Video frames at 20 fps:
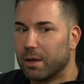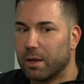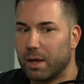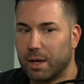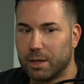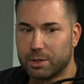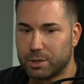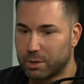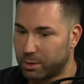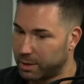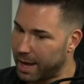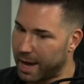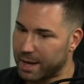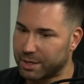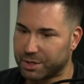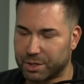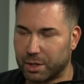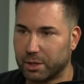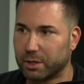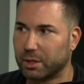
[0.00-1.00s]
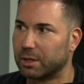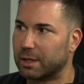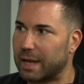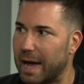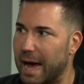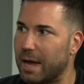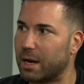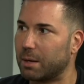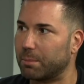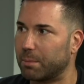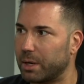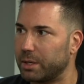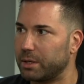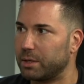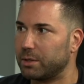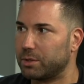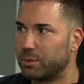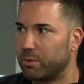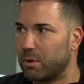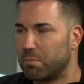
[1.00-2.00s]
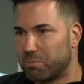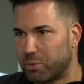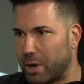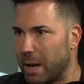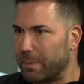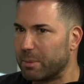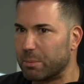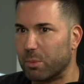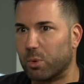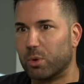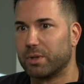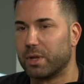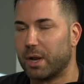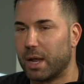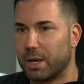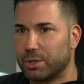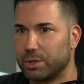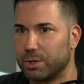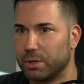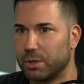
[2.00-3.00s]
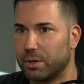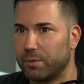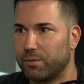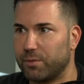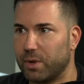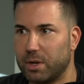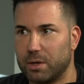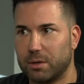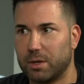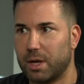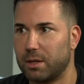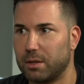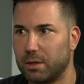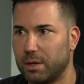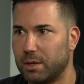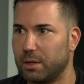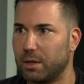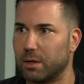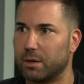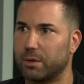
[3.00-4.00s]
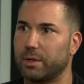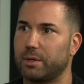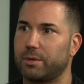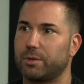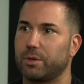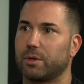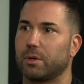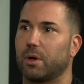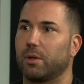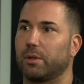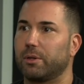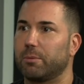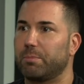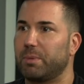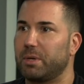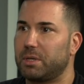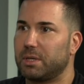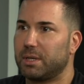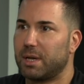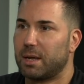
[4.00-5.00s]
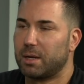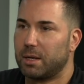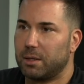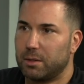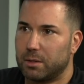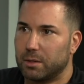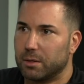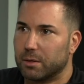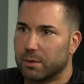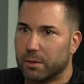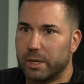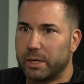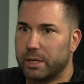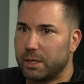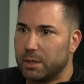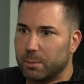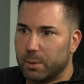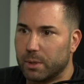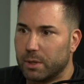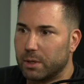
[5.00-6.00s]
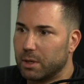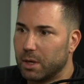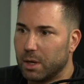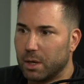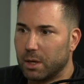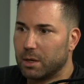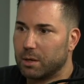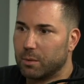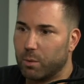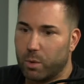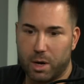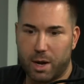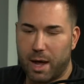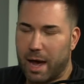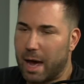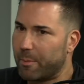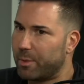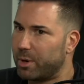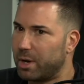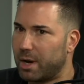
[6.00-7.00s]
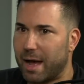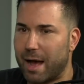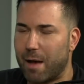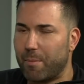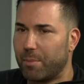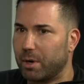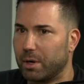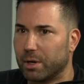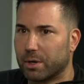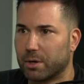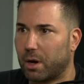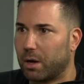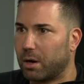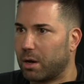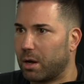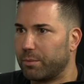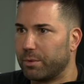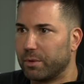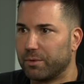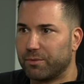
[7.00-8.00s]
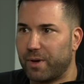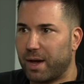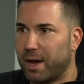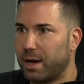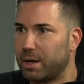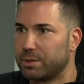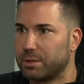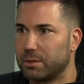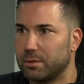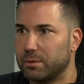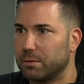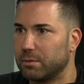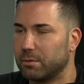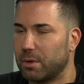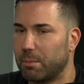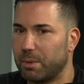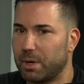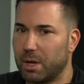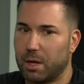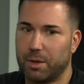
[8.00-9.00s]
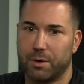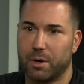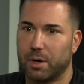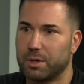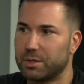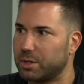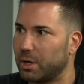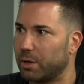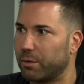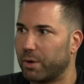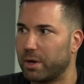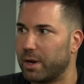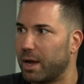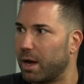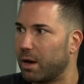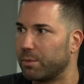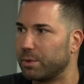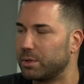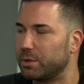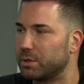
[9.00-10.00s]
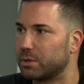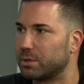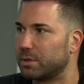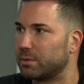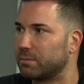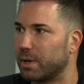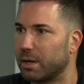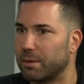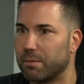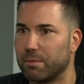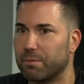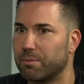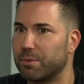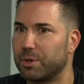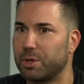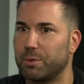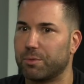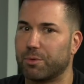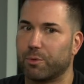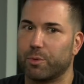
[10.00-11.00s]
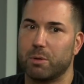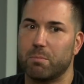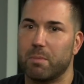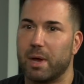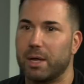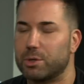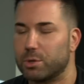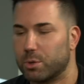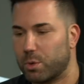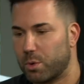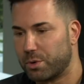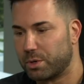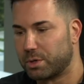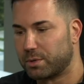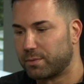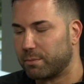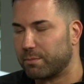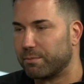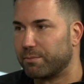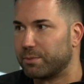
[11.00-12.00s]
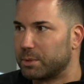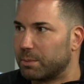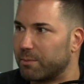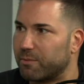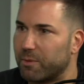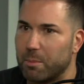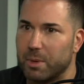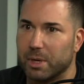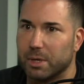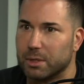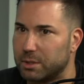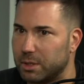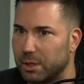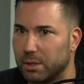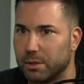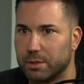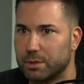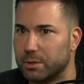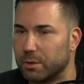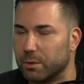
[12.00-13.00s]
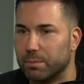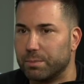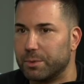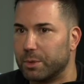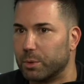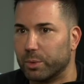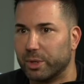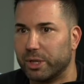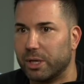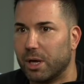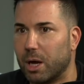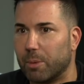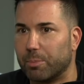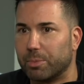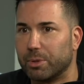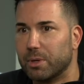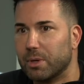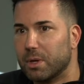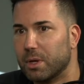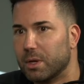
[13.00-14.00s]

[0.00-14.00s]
And so, I sunk a lot of money into it, probably more than I should have. And it took a little bit to get into the green, but when it happened, and it caught on real fast. And hell, they're on sale right now. We just got 3 major orders from some of our biggest dealers to re-up.